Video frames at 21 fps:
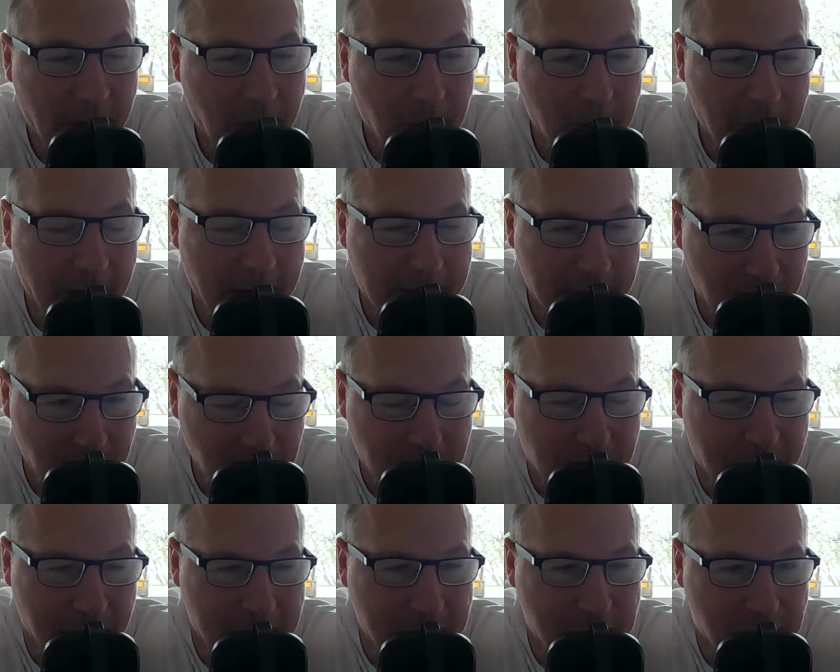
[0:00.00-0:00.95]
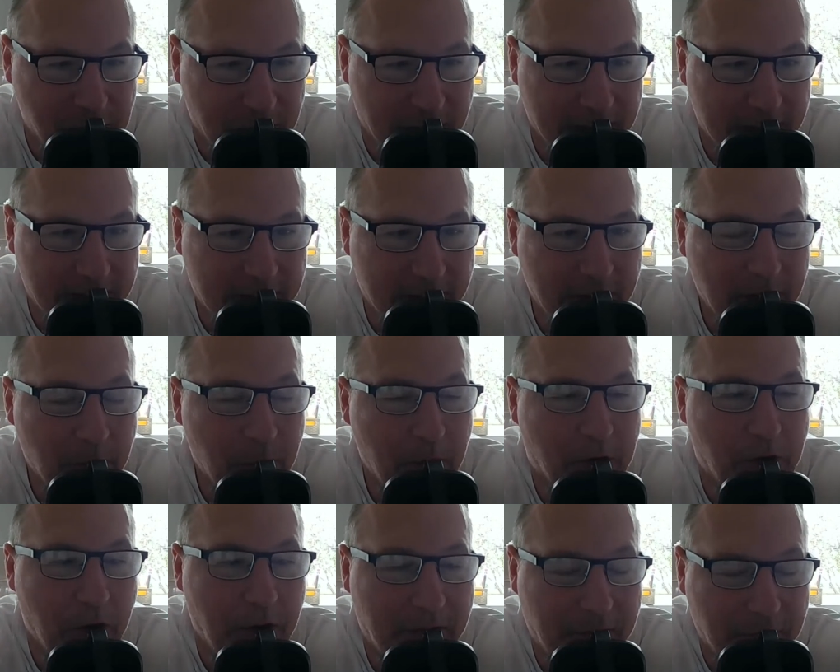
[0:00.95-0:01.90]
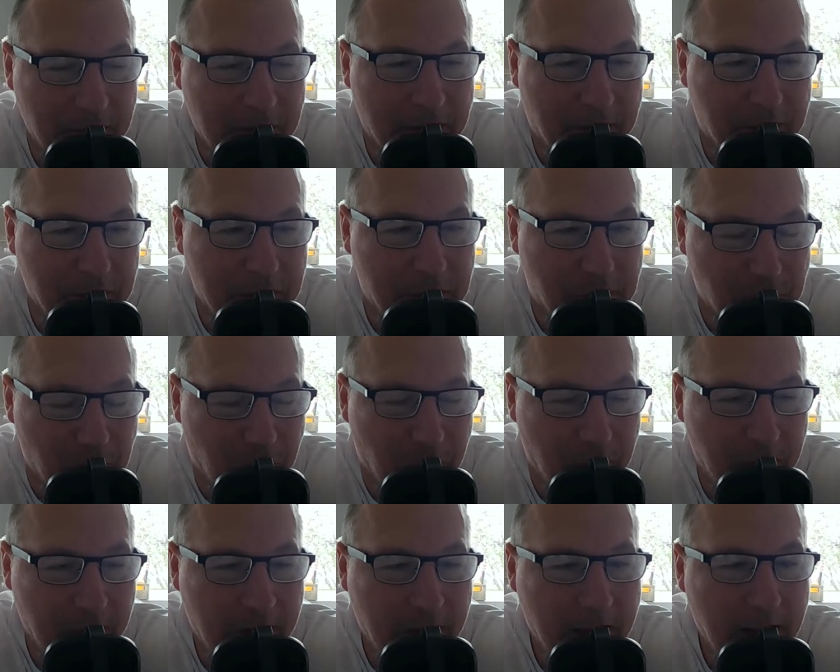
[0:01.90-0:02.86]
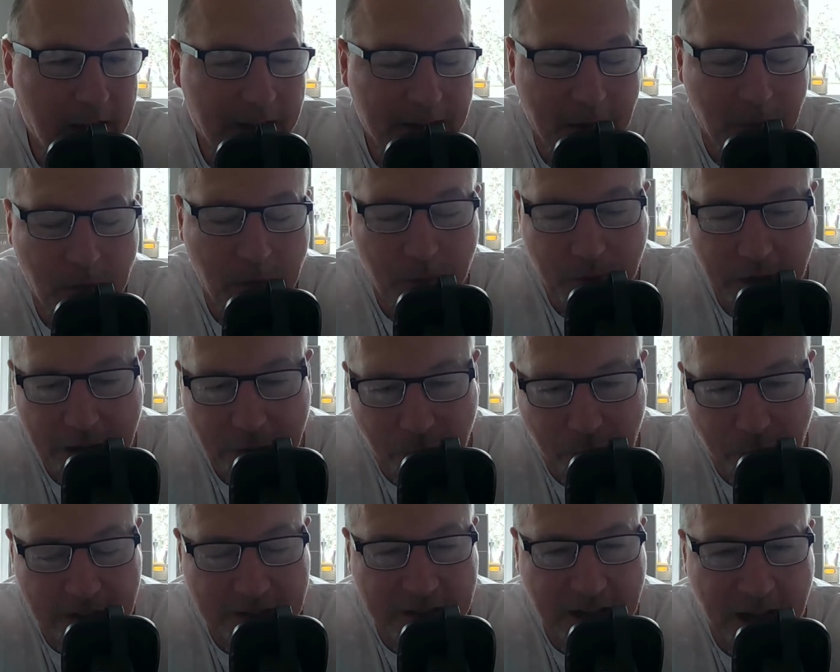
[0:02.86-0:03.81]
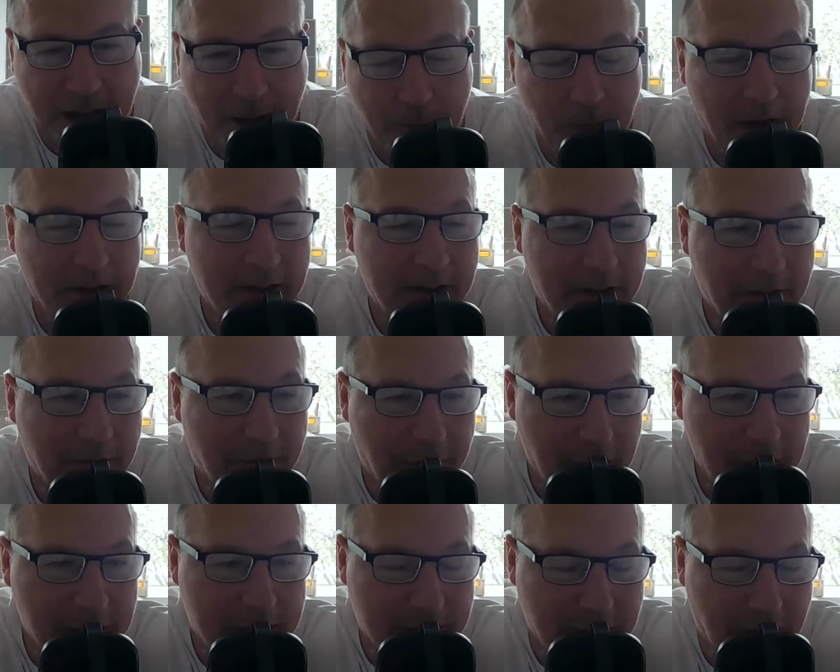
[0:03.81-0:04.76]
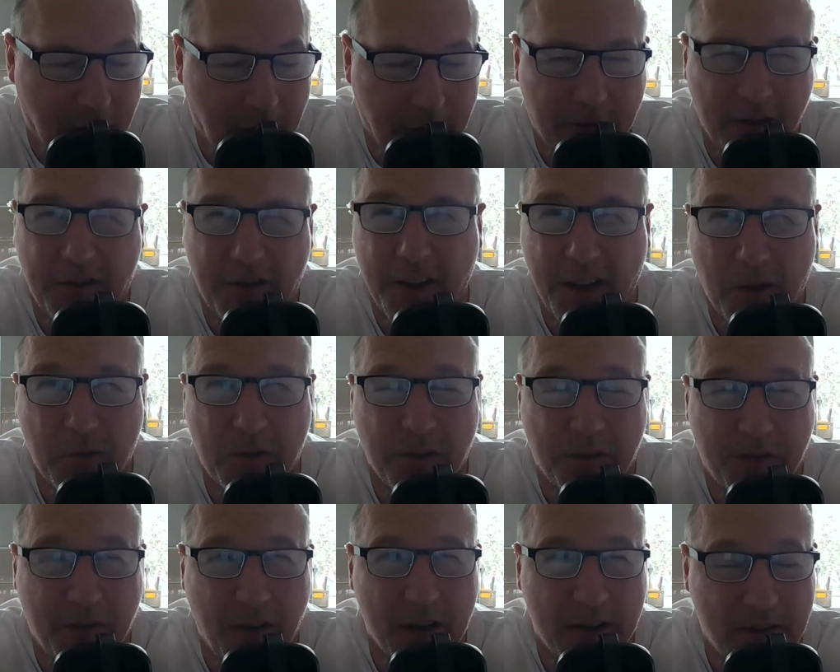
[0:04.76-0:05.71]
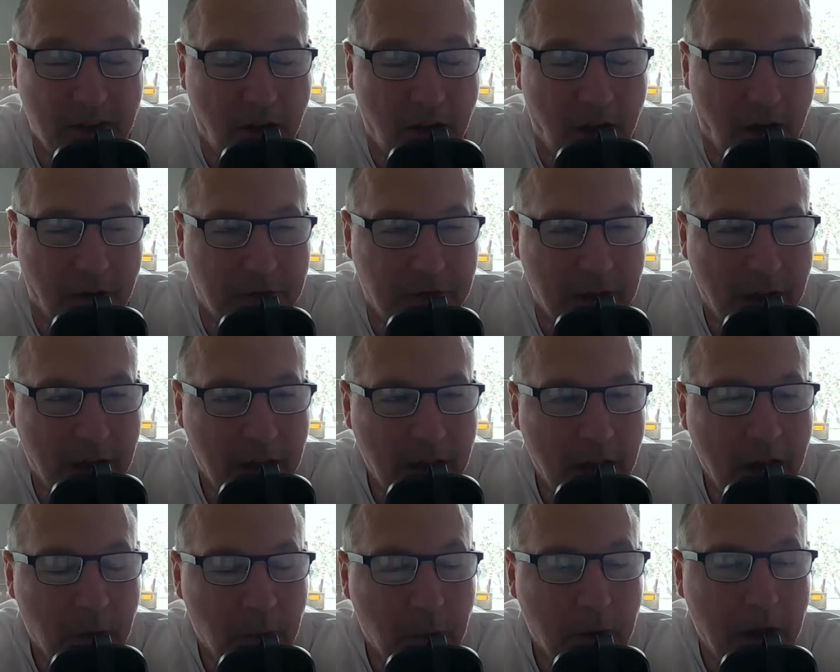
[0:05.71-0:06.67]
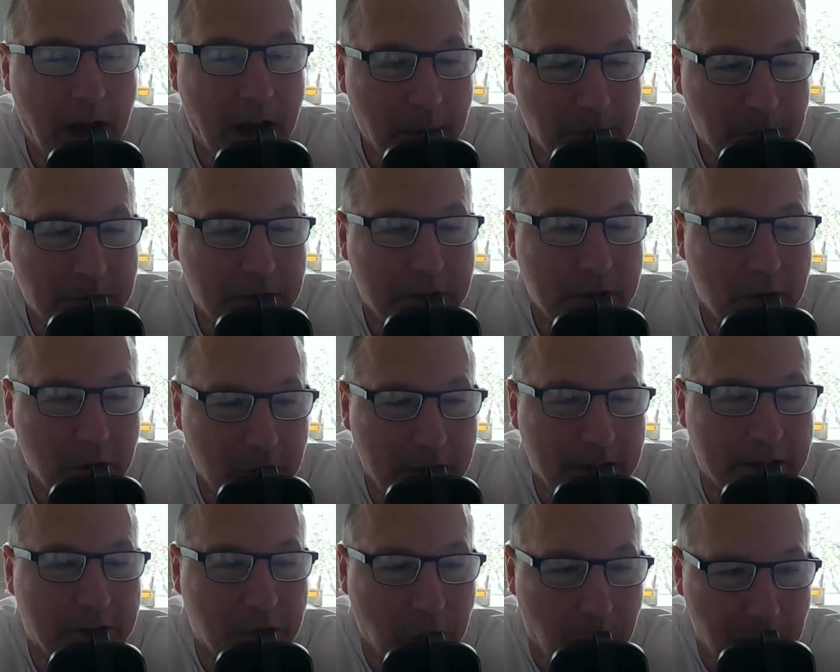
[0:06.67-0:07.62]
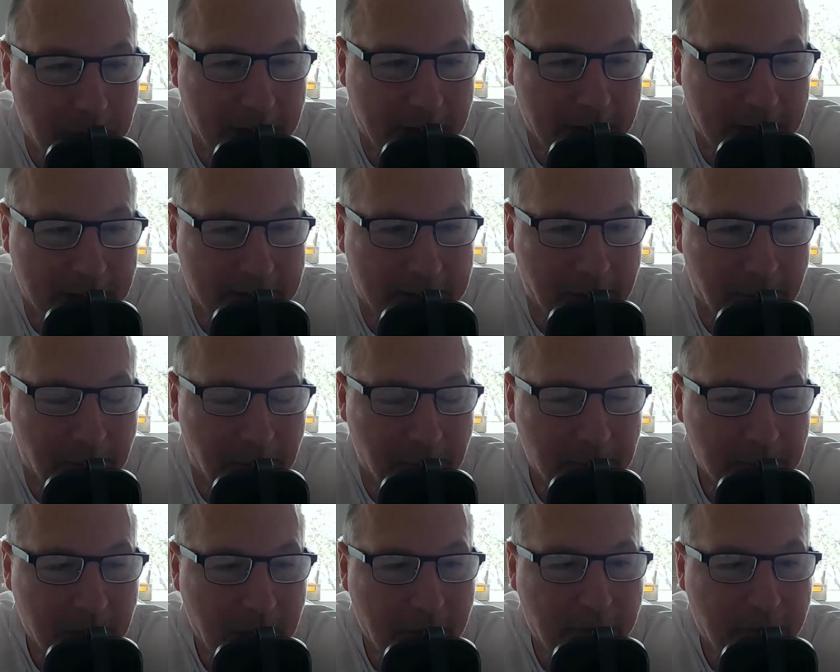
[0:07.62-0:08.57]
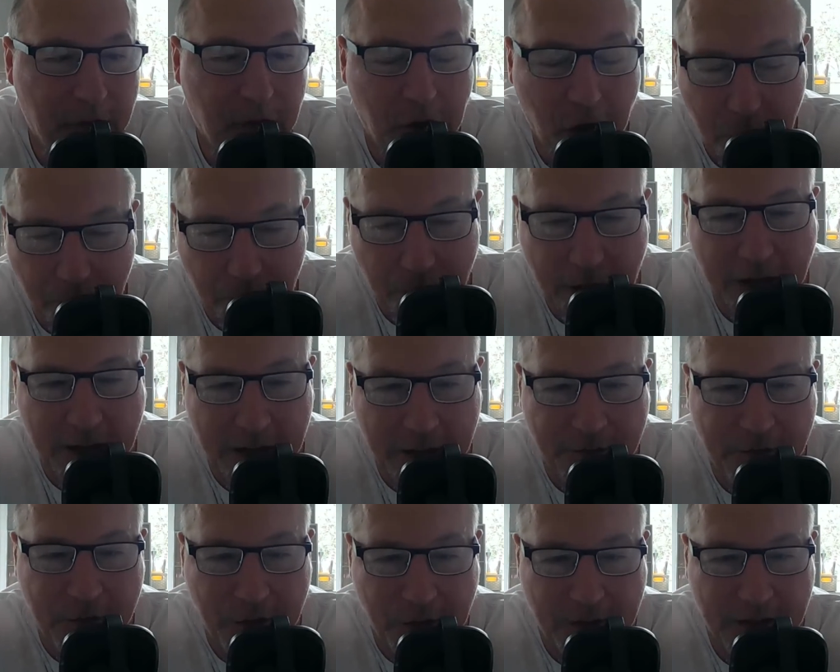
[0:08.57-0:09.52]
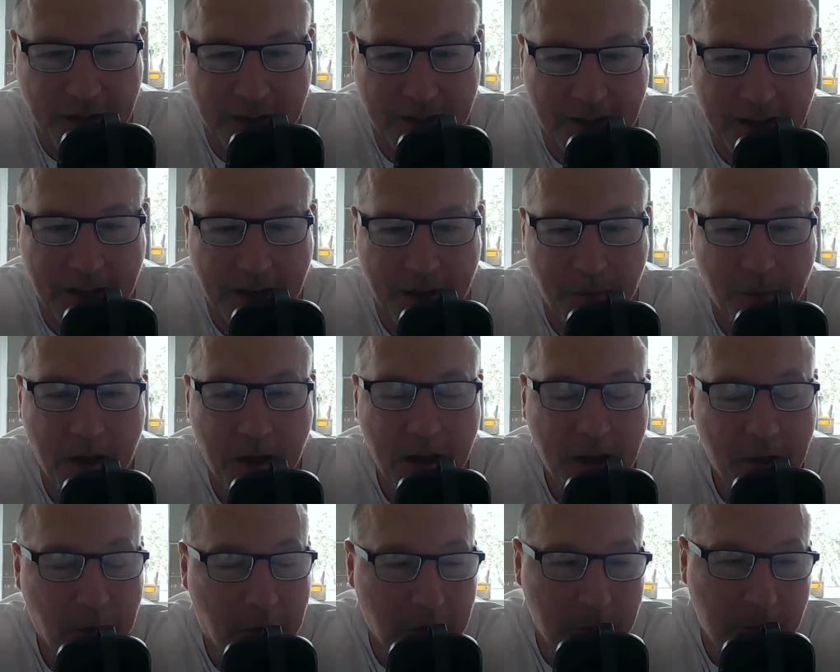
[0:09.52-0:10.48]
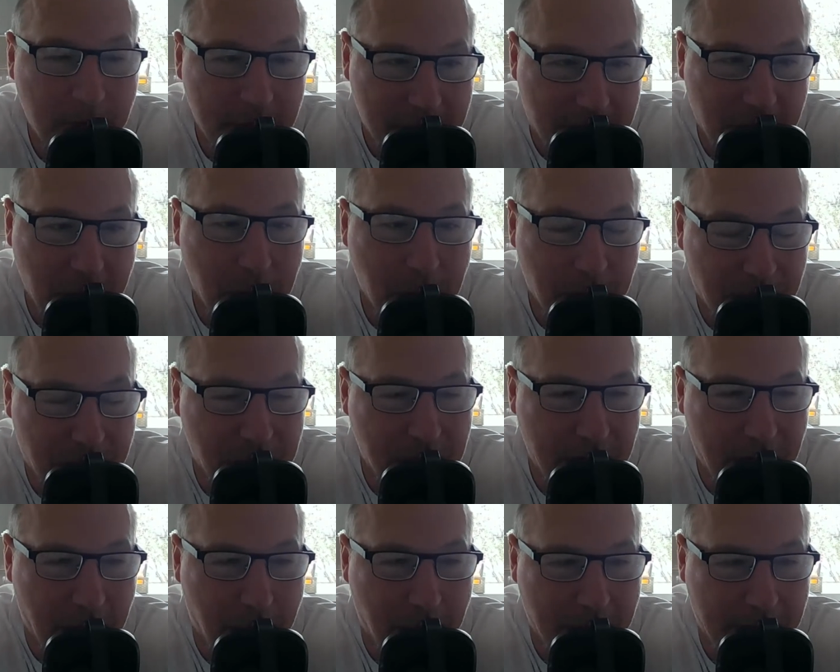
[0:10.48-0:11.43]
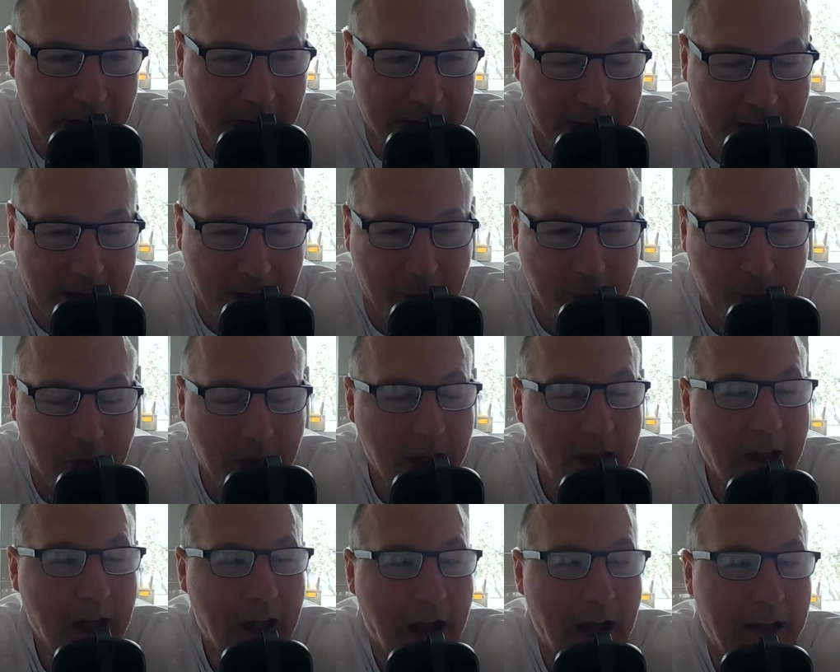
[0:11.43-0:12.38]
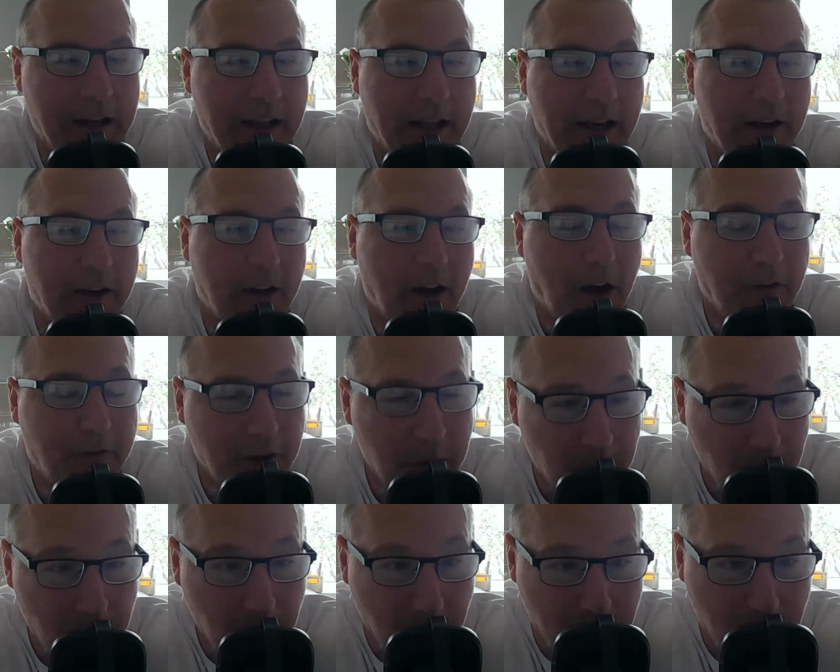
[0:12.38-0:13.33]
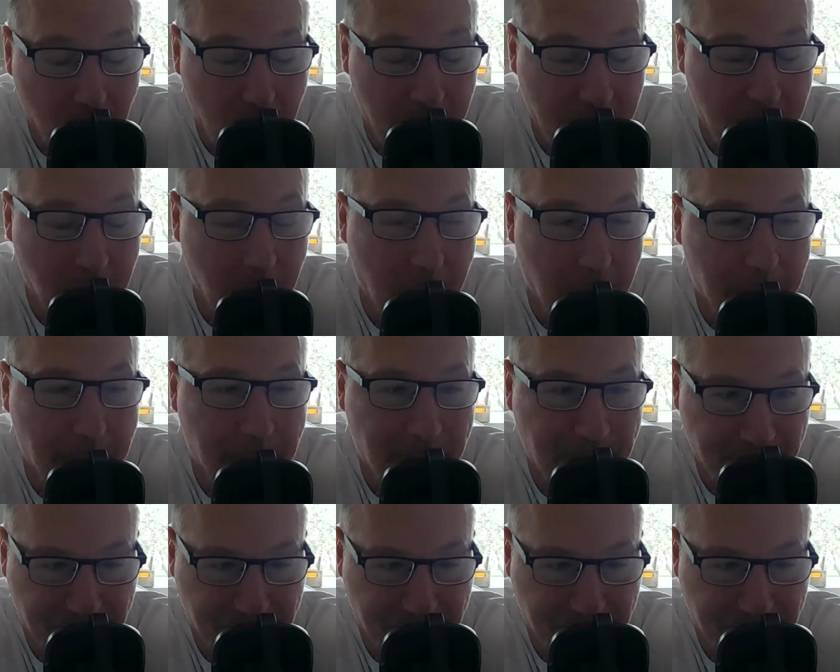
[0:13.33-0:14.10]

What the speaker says: We had loads of injuries. We got a 3-3 draw. Then we played West Ham. And in the first half, I think it was the first half, we absolutely dominated them. If you go back and have a look at that game, could have been 2 or 3 up in that game. And then I think we went 1-0 up.